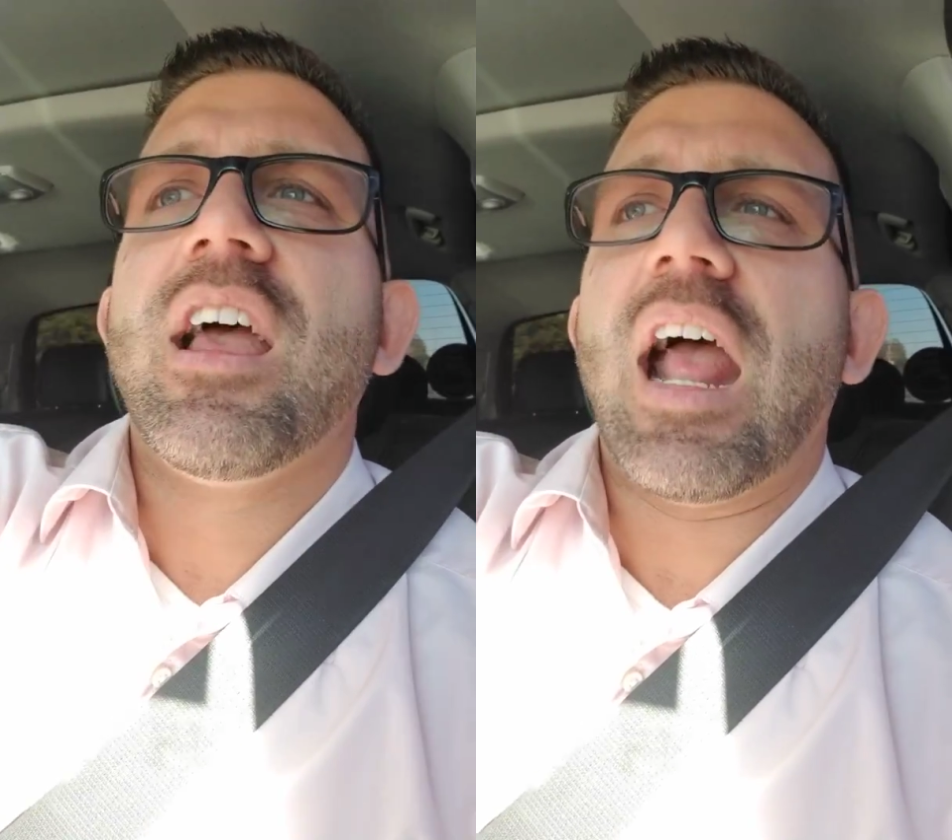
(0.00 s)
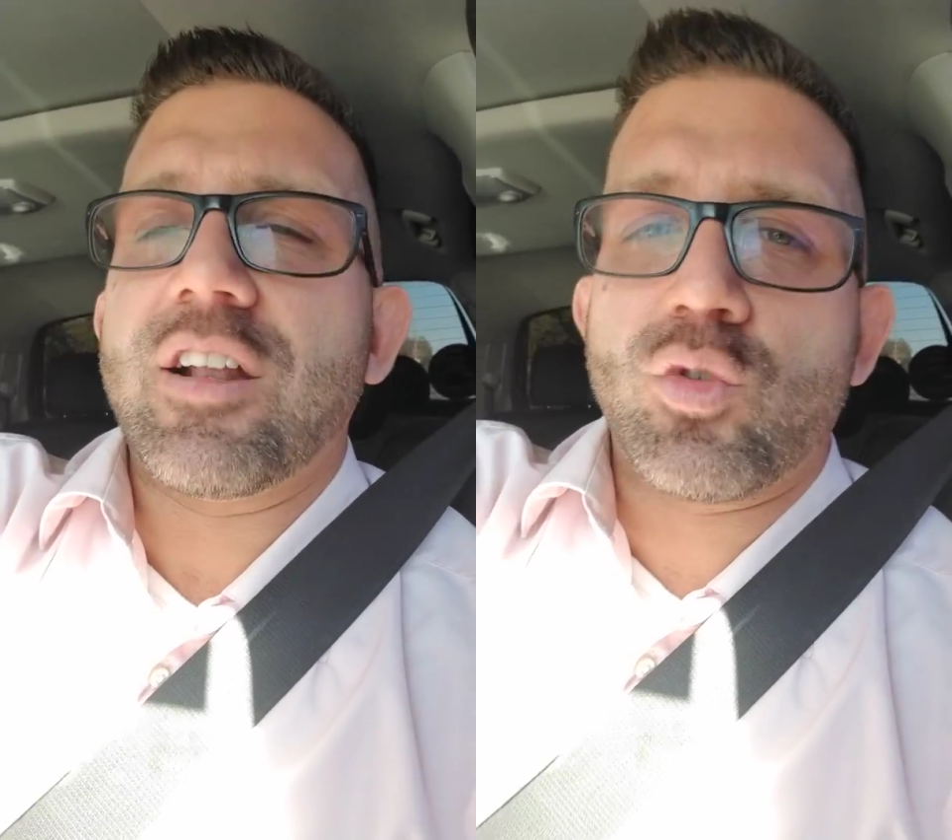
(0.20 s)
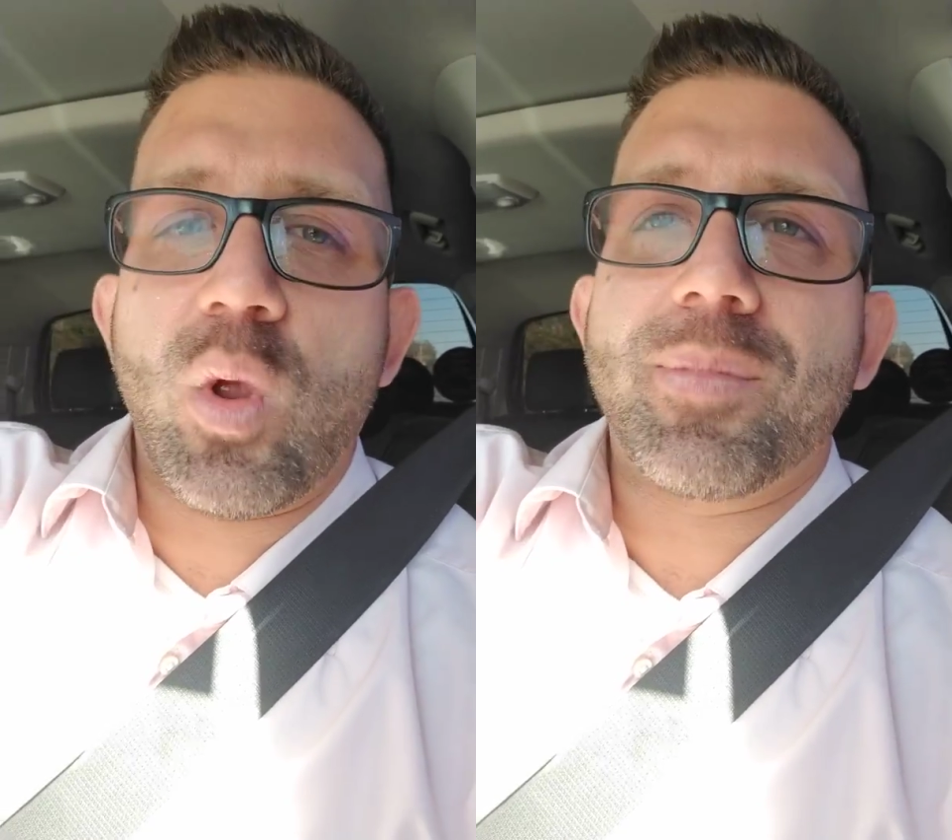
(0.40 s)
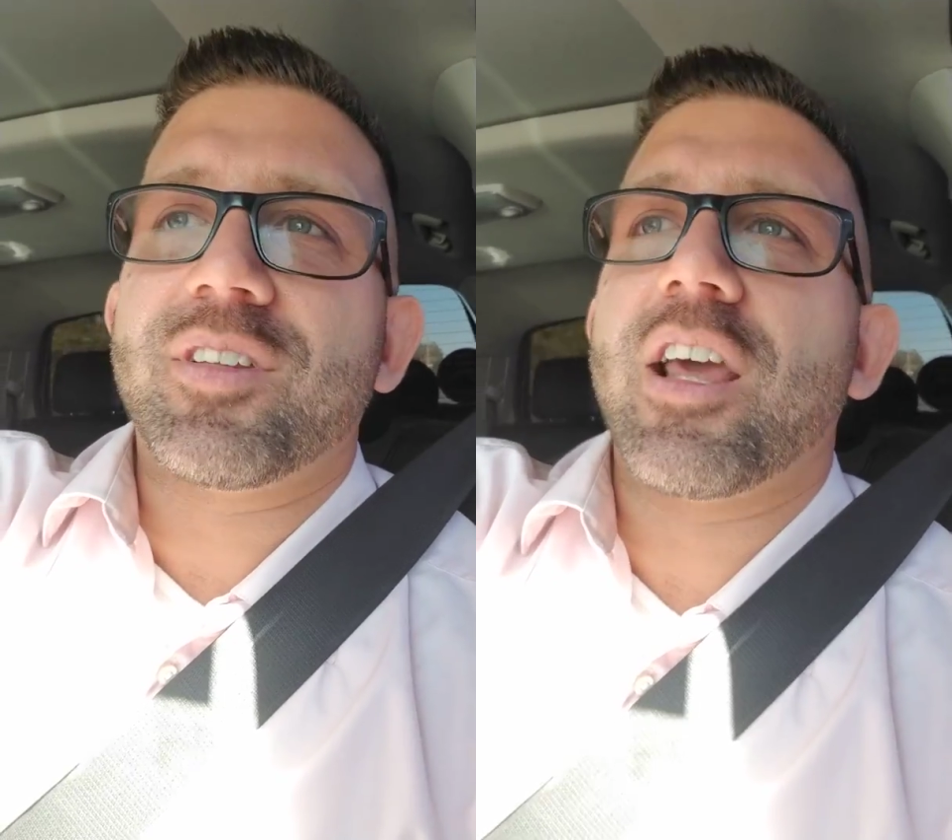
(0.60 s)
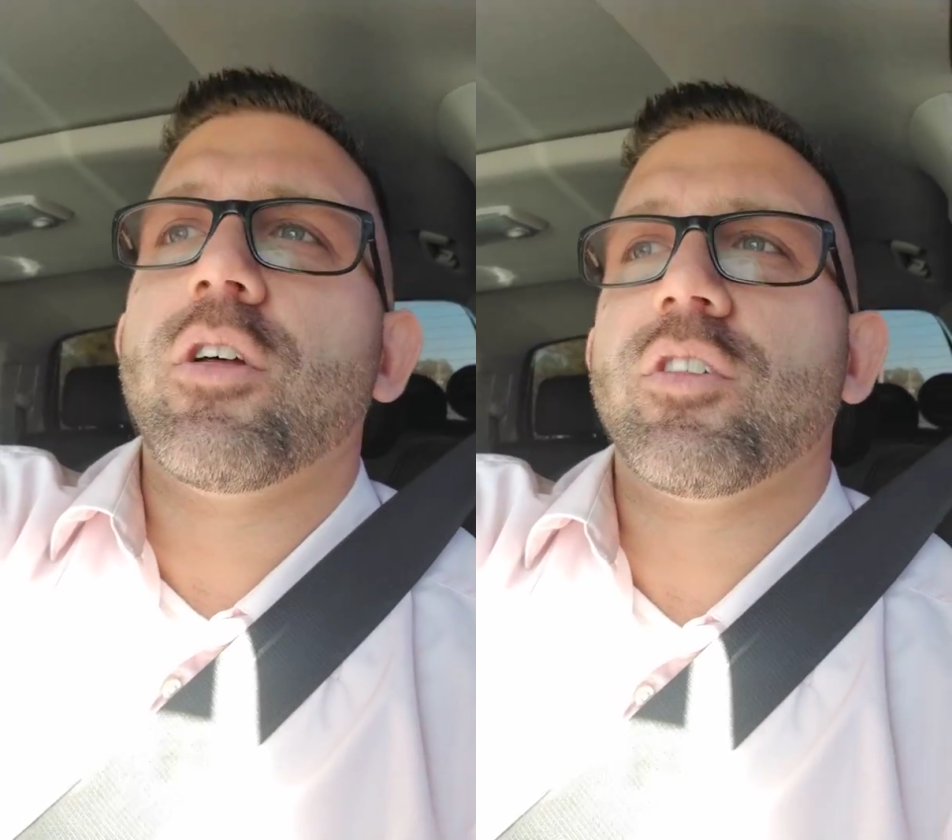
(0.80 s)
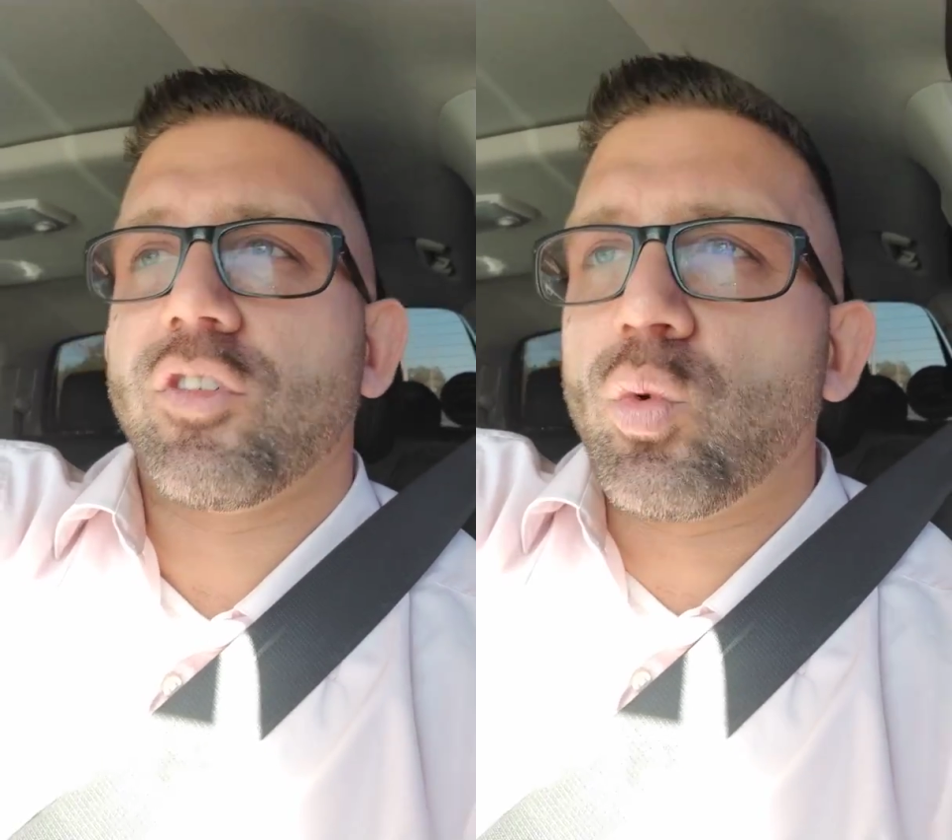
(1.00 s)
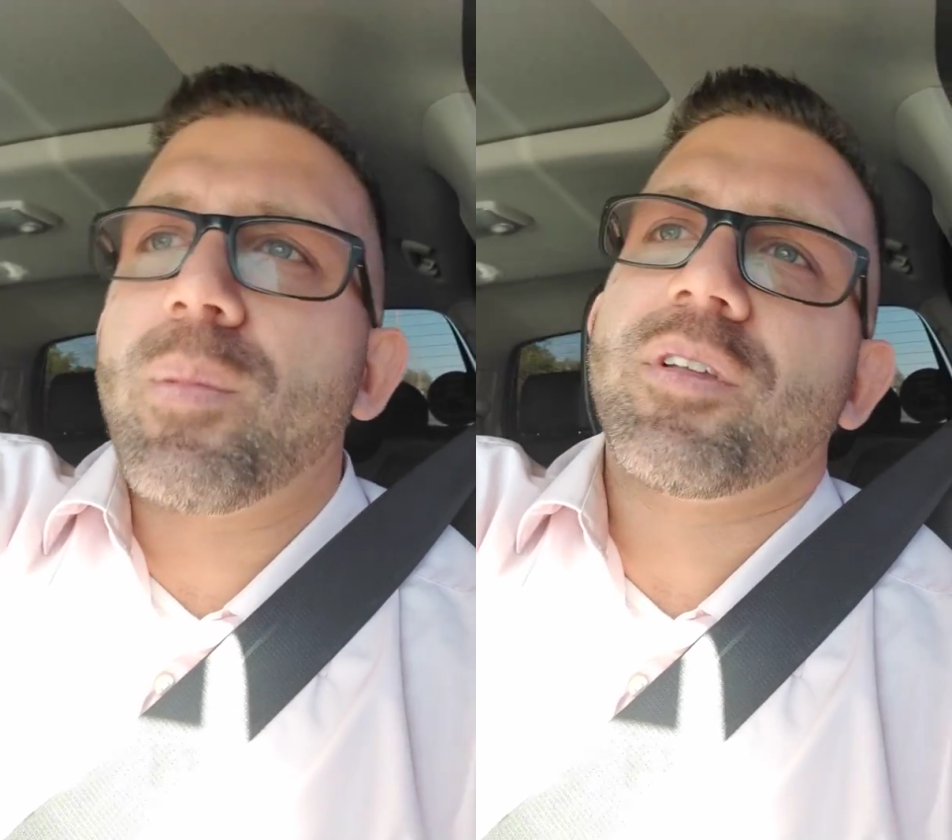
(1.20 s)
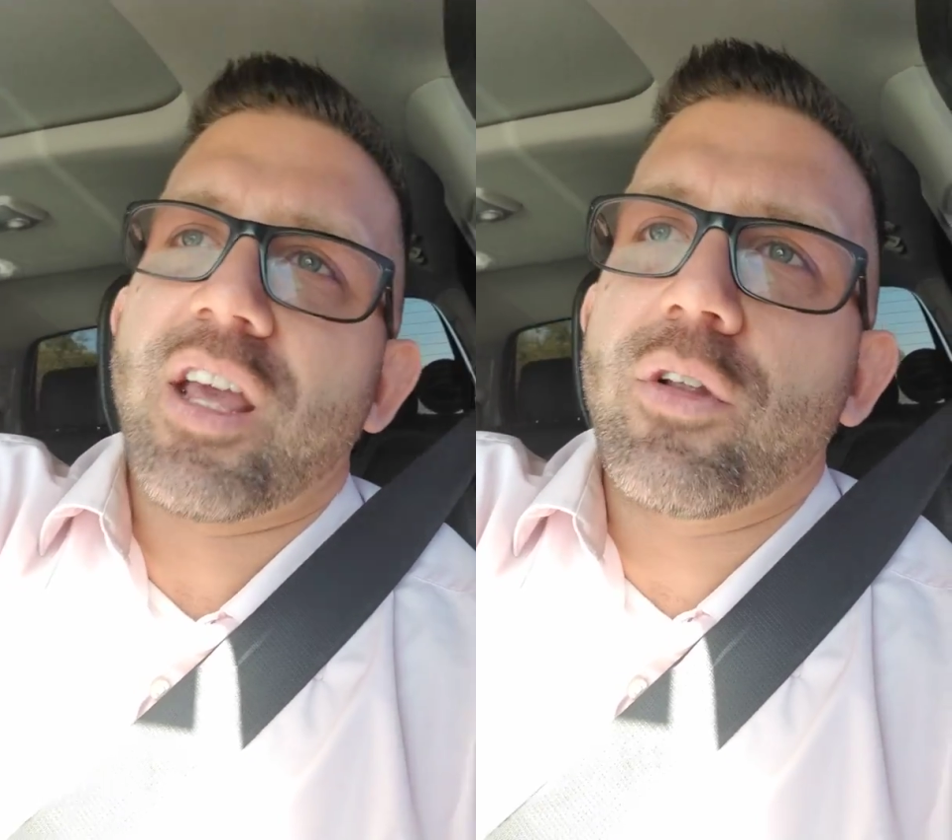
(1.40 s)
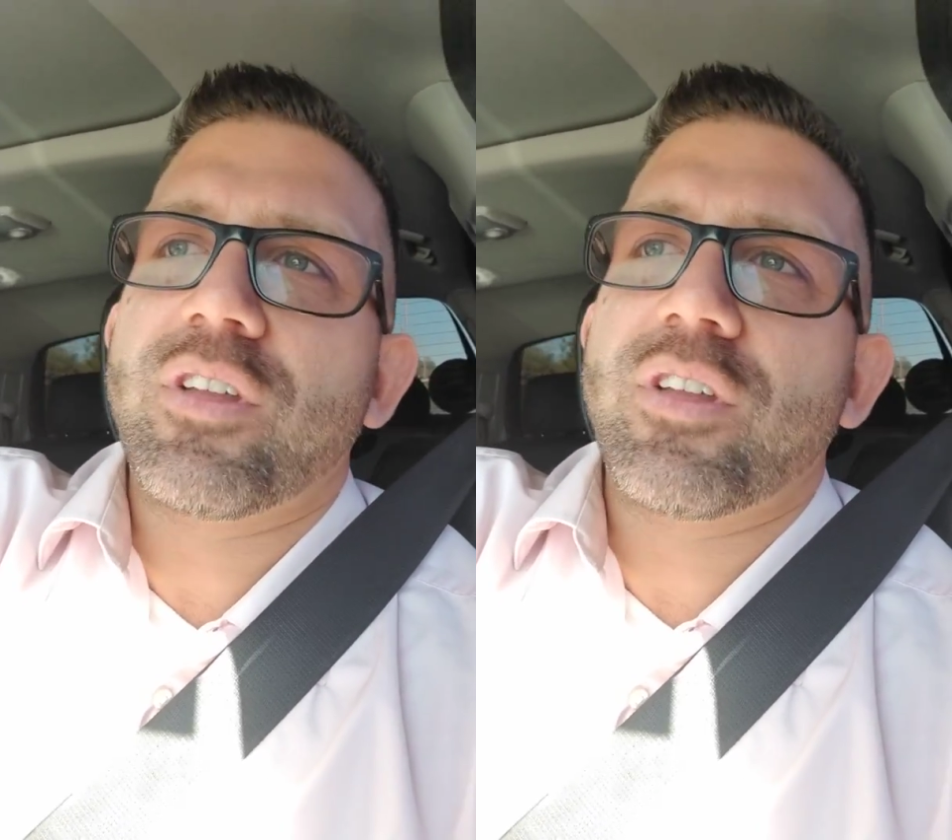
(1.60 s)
and sweet potatoes, and sweet potatoes